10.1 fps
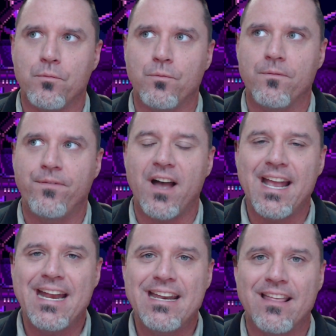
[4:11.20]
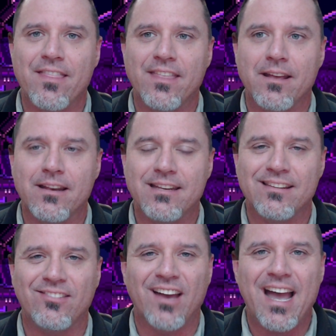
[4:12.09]
find the
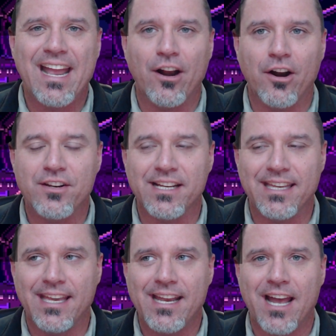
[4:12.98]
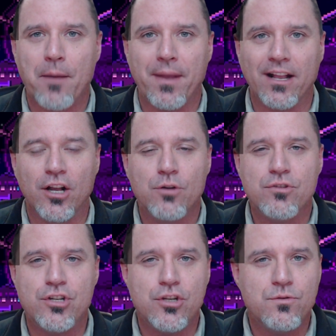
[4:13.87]
desire to get up and go
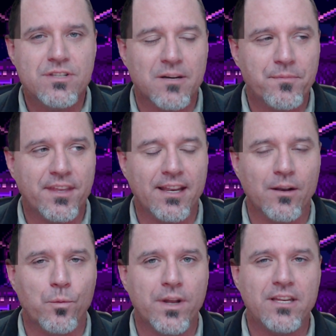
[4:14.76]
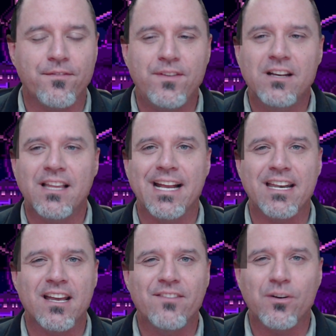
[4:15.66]
do something when you feel like
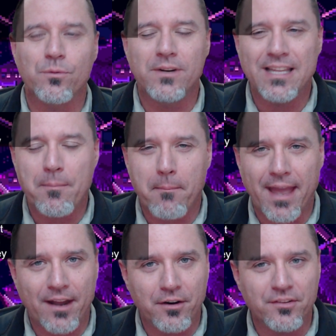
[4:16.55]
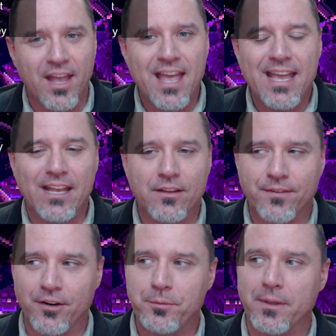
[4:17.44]
none of it really matters in the
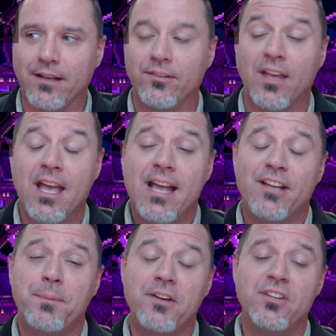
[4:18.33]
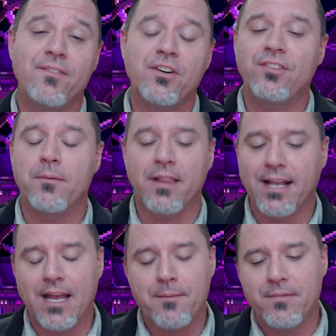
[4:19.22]
first place. Especially if you're
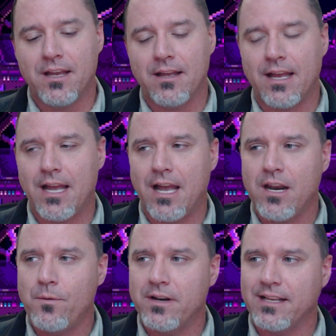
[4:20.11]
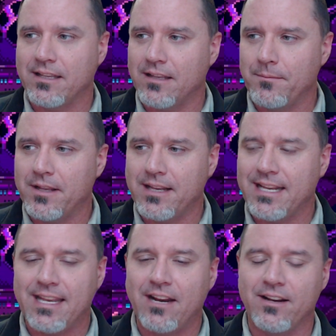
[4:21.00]
I'm not going to
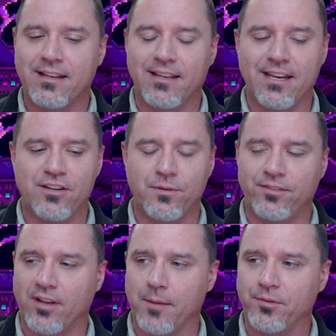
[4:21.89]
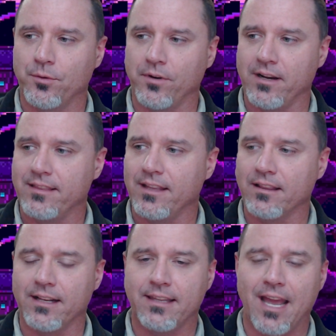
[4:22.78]
get here and get into a sob story or anything
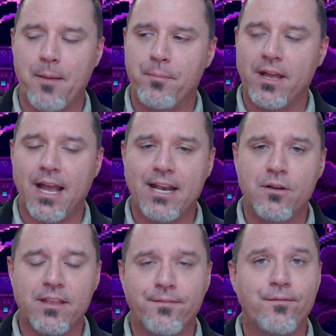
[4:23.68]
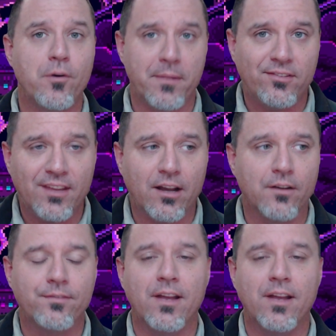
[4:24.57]
like that, but I know that for myself,